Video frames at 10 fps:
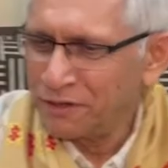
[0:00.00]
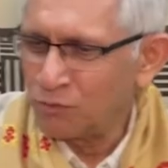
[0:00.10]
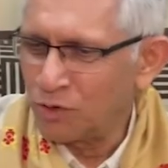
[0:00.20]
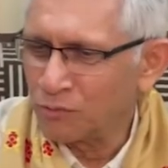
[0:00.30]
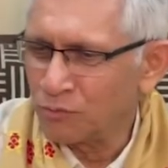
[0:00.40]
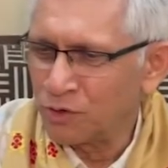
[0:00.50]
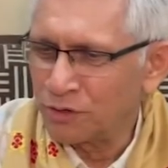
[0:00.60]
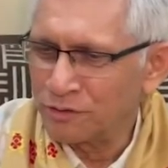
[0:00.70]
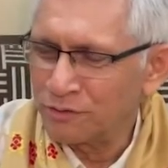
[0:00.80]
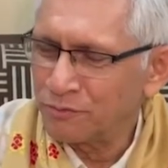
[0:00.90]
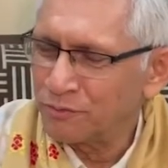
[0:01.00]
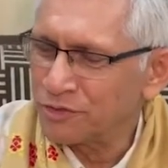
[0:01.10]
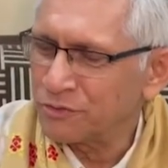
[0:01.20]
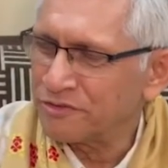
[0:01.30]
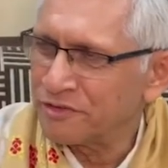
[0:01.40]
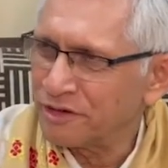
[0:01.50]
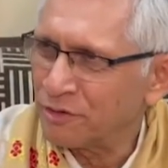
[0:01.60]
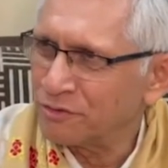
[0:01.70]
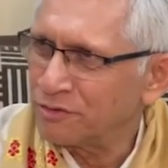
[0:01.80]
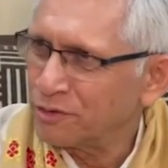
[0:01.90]
one work which was
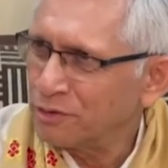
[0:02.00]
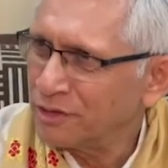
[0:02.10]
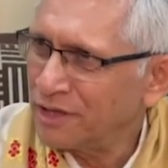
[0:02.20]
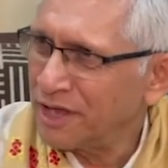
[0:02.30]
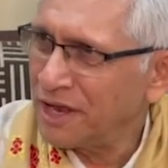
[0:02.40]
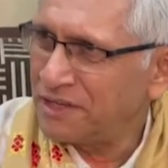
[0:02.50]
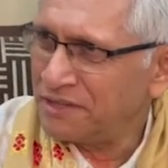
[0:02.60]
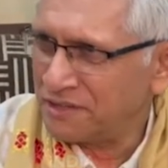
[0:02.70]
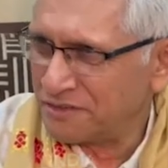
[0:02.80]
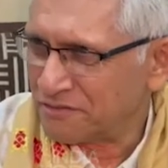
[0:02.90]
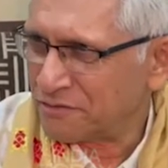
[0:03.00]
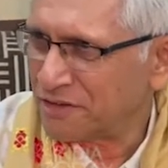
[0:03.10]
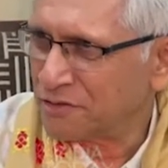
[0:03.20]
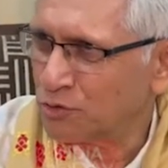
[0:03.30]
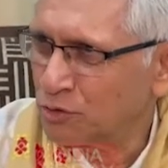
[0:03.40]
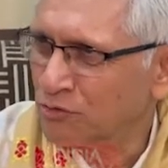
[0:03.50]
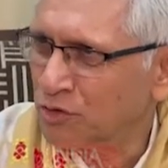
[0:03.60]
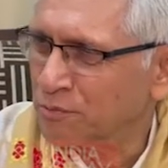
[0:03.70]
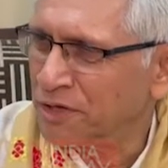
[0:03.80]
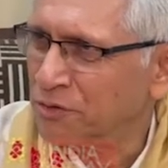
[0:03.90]
around 8 years it took for
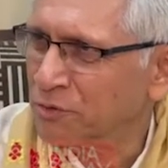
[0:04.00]
me to